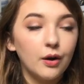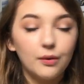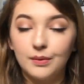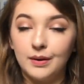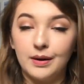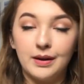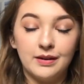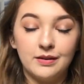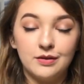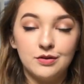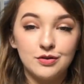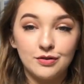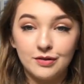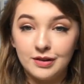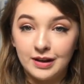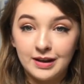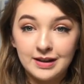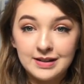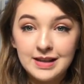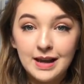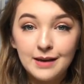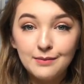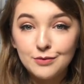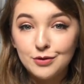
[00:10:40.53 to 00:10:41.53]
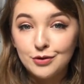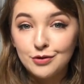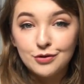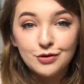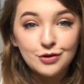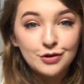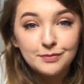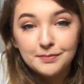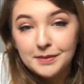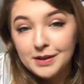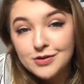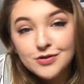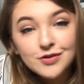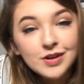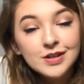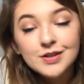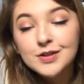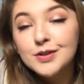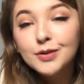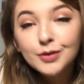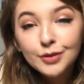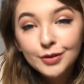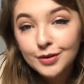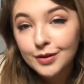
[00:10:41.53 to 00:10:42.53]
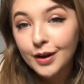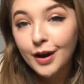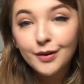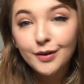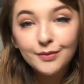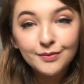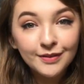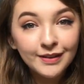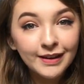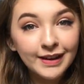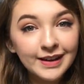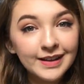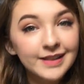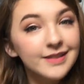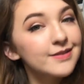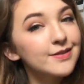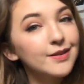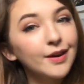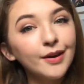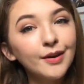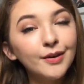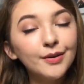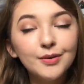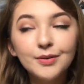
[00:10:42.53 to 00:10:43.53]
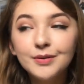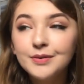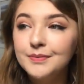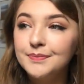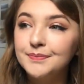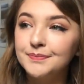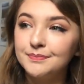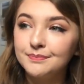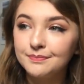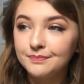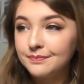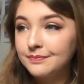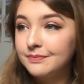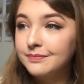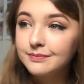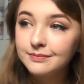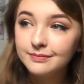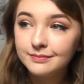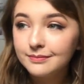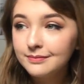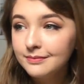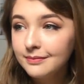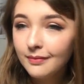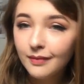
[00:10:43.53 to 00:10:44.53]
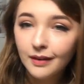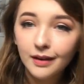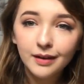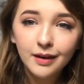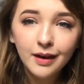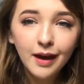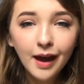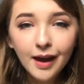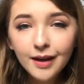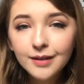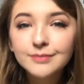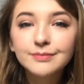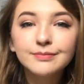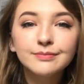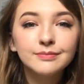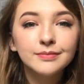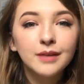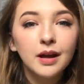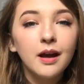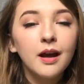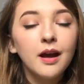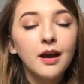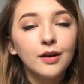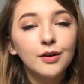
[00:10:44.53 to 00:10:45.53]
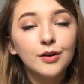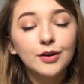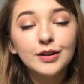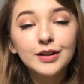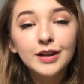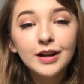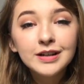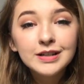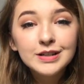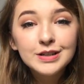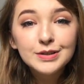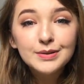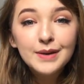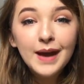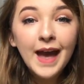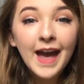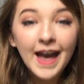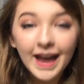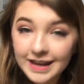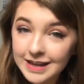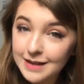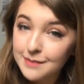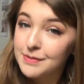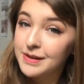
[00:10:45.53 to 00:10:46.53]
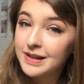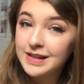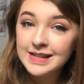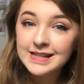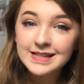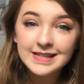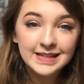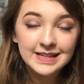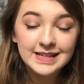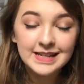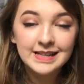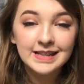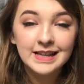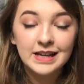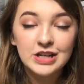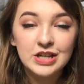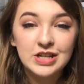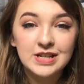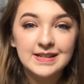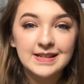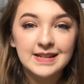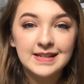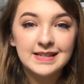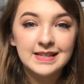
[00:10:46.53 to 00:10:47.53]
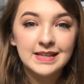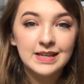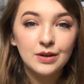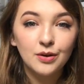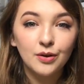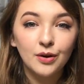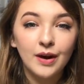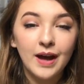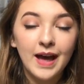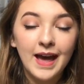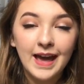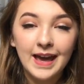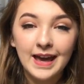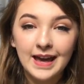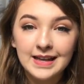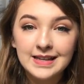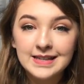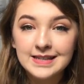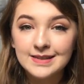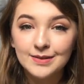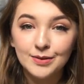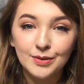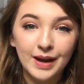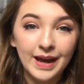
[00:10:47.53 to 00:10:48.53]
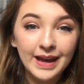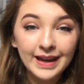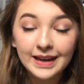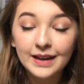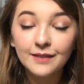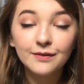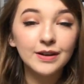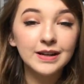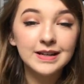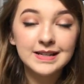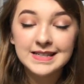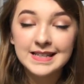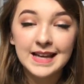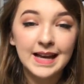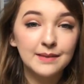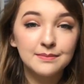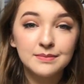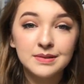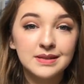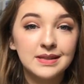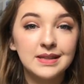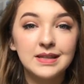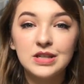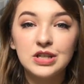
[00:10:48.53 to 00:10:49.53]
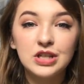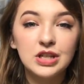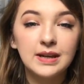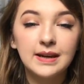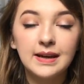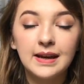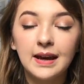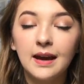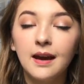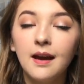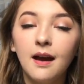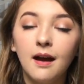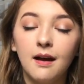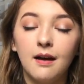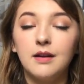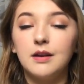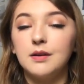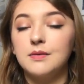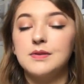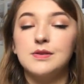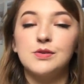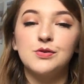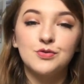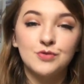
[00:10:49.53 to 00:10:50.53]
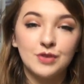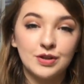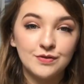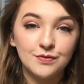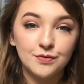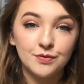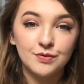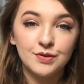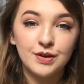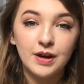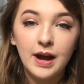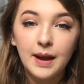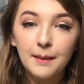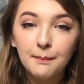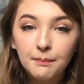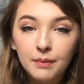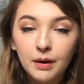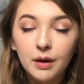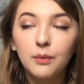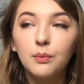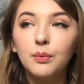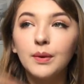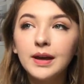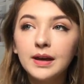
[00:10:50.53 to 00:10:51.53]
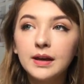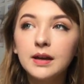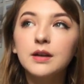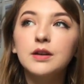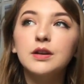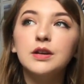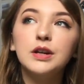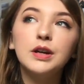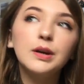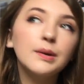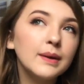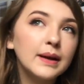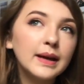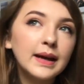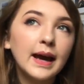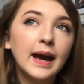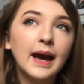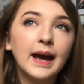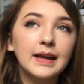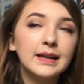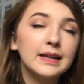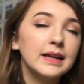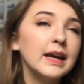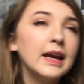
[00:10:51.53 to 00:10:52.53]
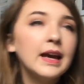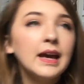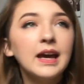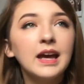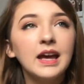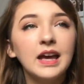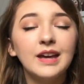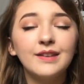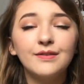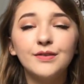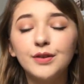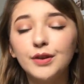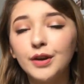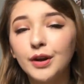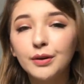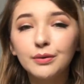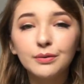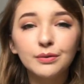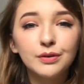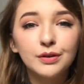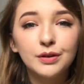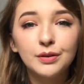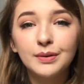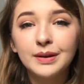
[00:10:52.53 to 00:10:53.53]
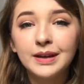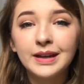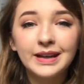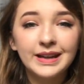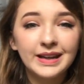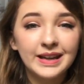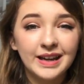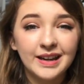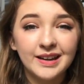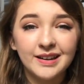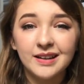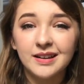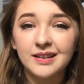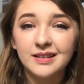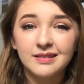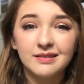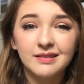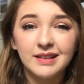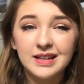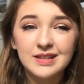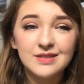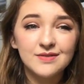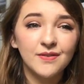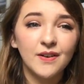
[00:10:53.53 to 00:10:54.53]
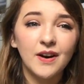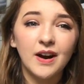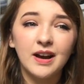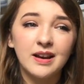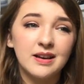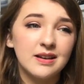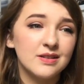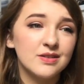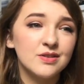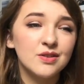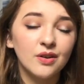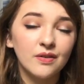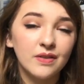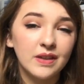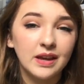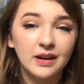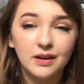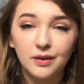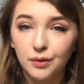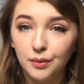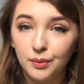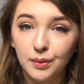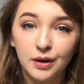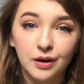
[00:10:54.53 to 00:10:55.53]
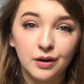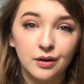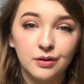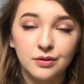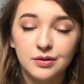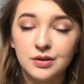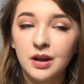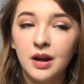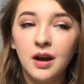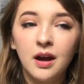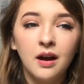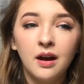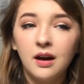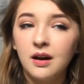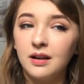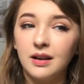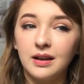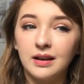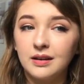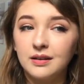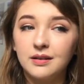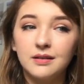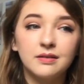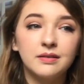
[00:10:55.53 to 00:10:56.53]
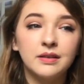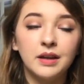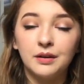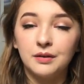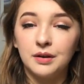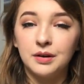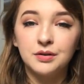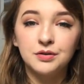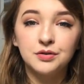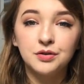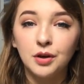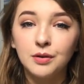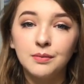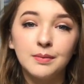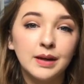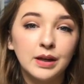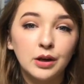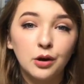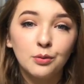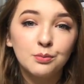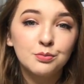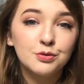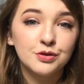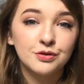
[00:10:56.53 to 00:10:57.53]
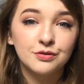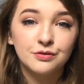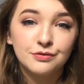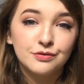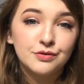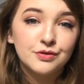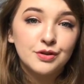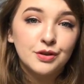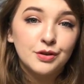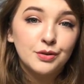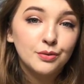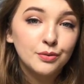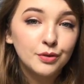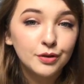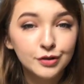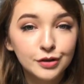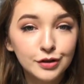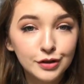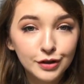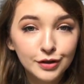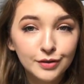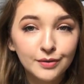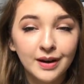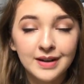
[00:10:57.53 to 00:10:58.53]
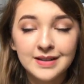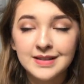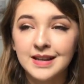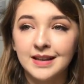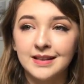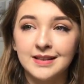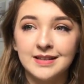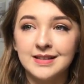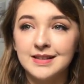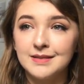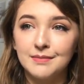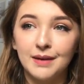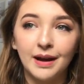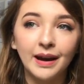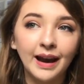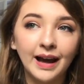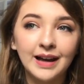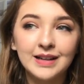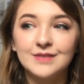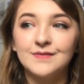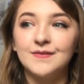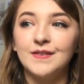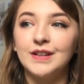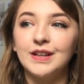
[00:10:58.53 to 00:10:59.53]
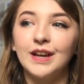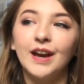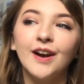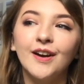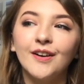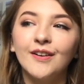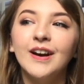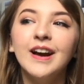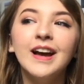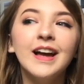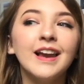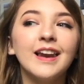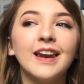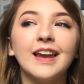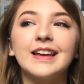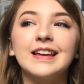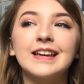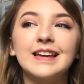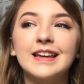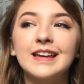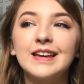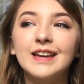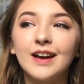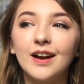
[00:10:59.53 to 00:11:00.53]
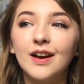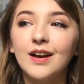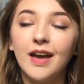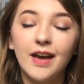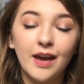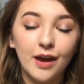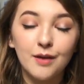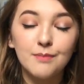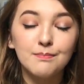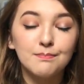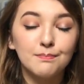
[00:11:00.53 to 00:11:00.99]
Well, during exams you shouldn't be stressed at all, hopefully. So yeah, good luck to anybody sitting their GCSE or AS or A-level exams this year. I know it's a stressful time, but we can do it, and if you don't do it, and that's fine, it's not the end of the world. Like, there are so many options that you can do. I said this in my last video, like, it